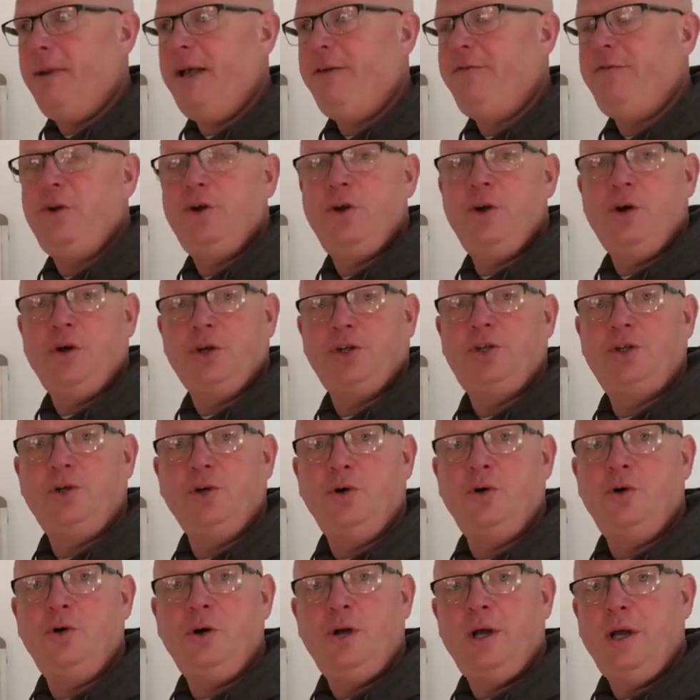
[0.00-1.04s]
If you're not
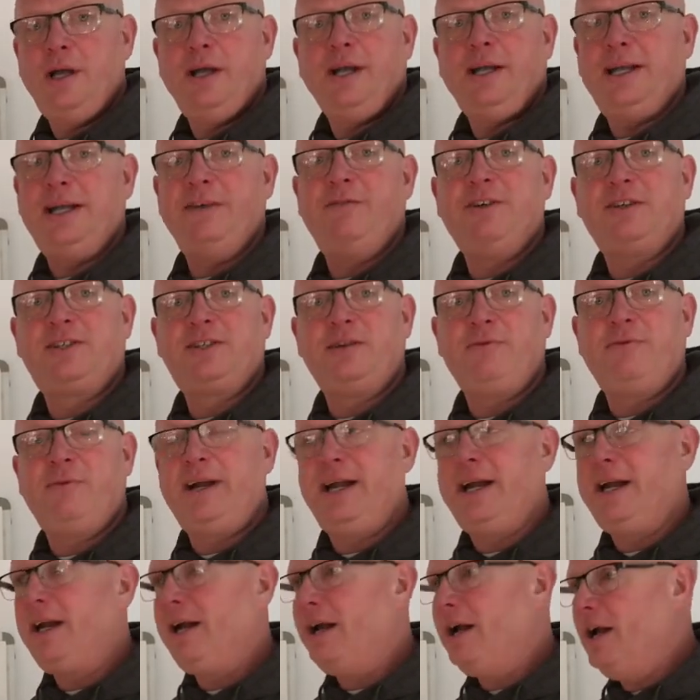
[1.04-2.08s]
sure, give us a
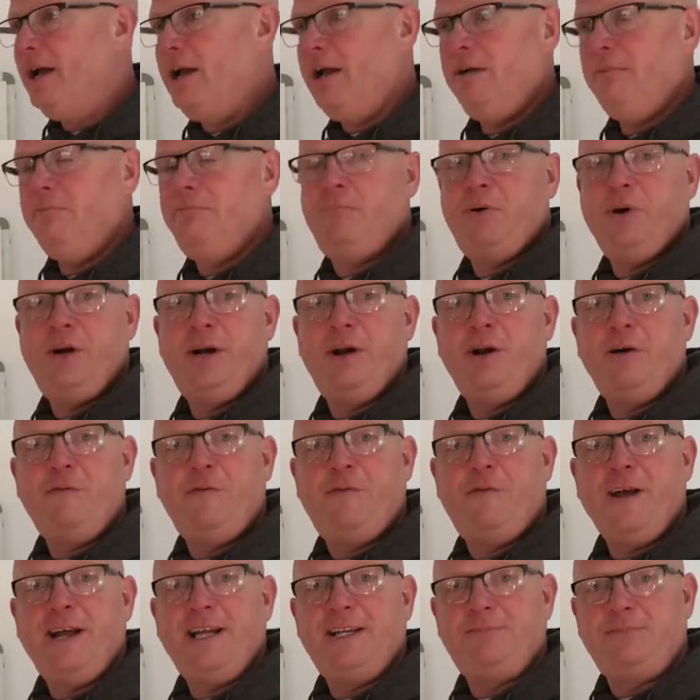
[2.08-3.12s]
ring, put it on
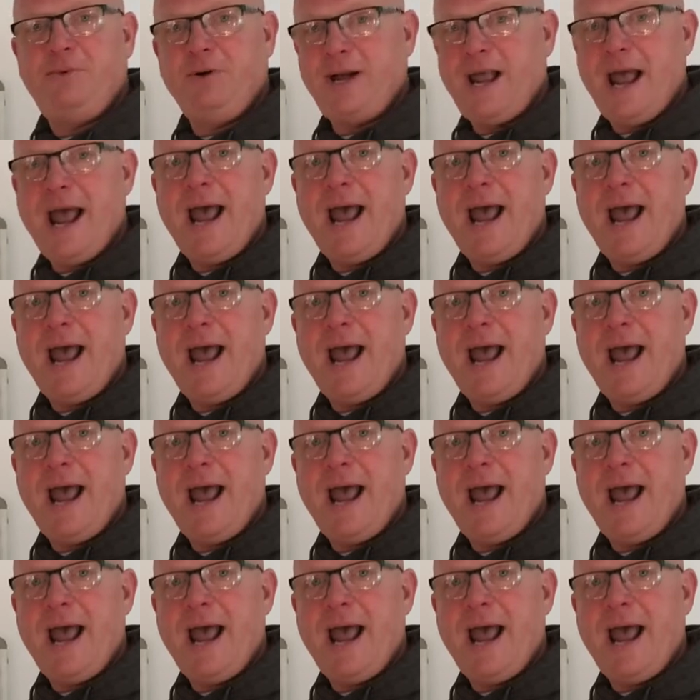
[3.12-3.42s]
Facebook.